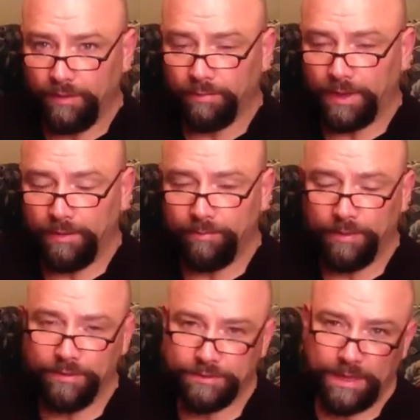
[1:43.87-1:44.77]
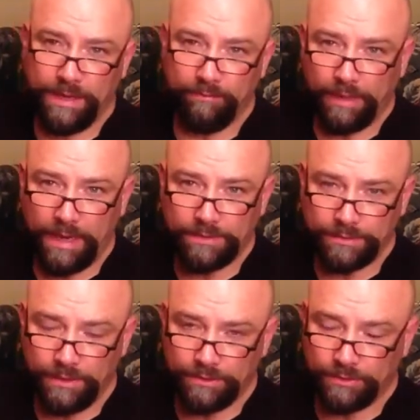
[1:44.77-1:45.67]
pipe and the sandblast,
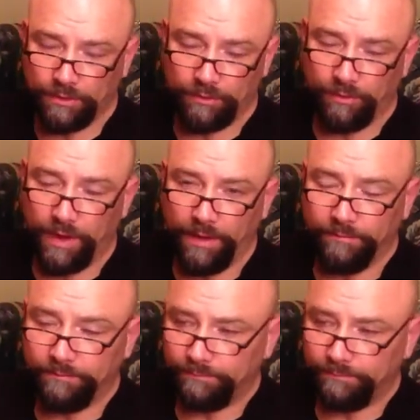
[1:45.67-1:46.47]
and it just looked great.